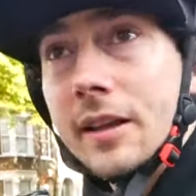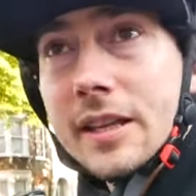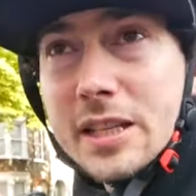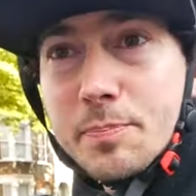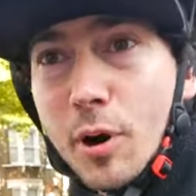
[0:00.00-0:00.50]

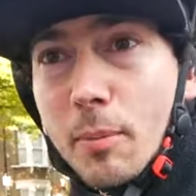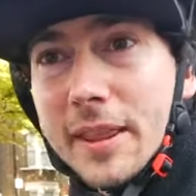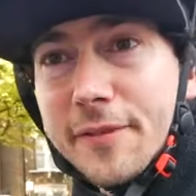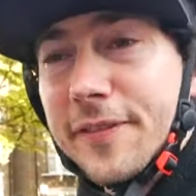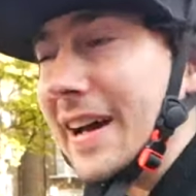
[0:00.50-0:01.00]
this is probably
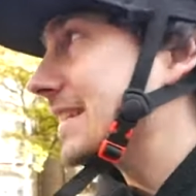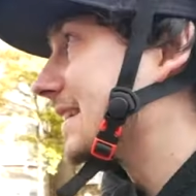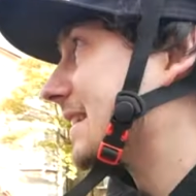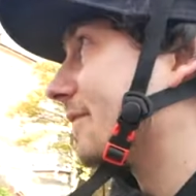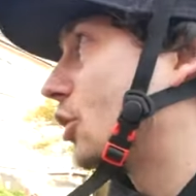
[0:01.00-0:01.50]
the
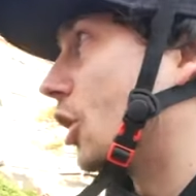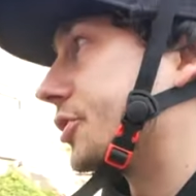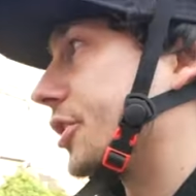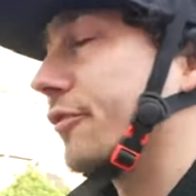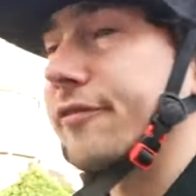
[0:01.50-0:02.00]
fastest I've got
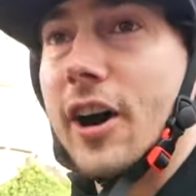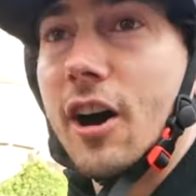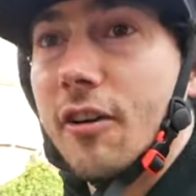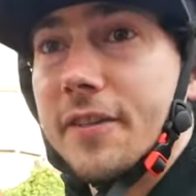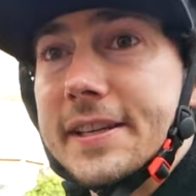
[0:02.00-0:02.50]
so
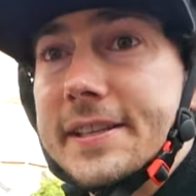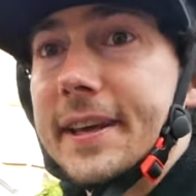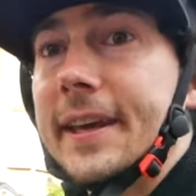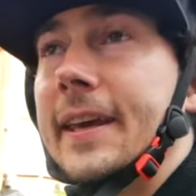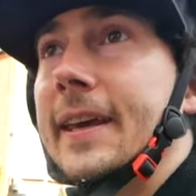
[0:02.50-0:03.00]
far on this
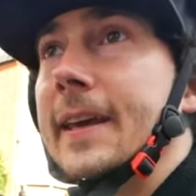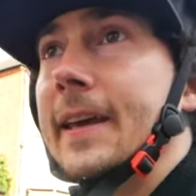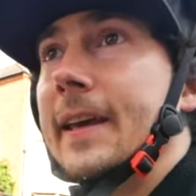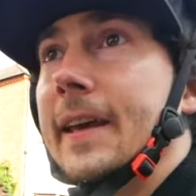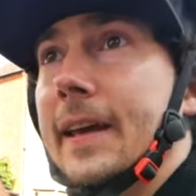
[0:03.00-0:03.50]
thing.
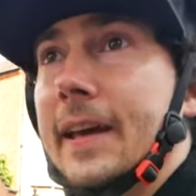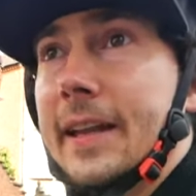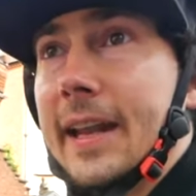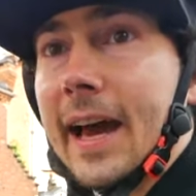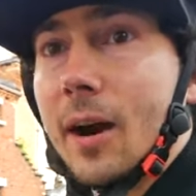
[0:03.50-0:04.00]

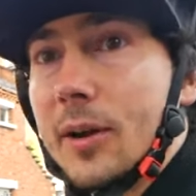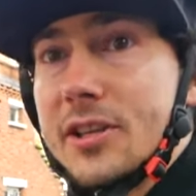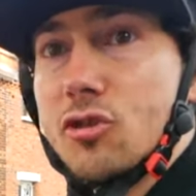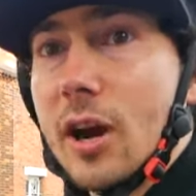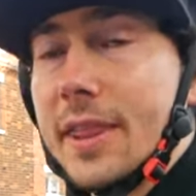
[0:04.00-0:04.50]
Now,
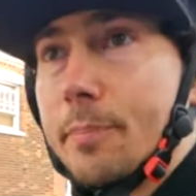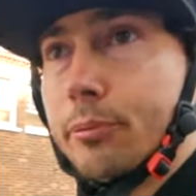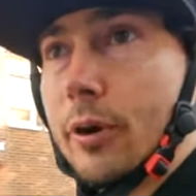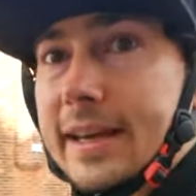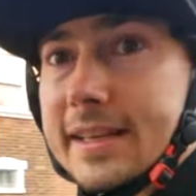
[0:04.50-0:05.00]
let's try the
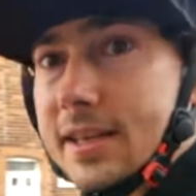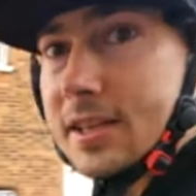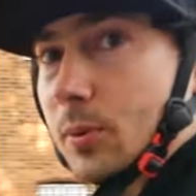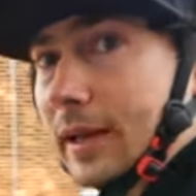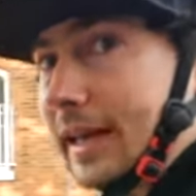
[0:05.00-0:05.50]
brakes
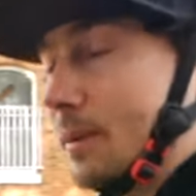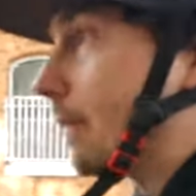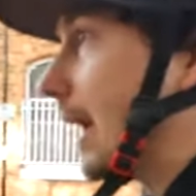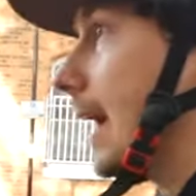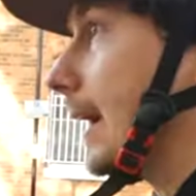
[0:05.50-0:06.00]
as we lean
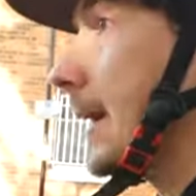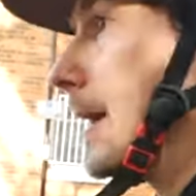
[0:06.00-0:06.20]
back.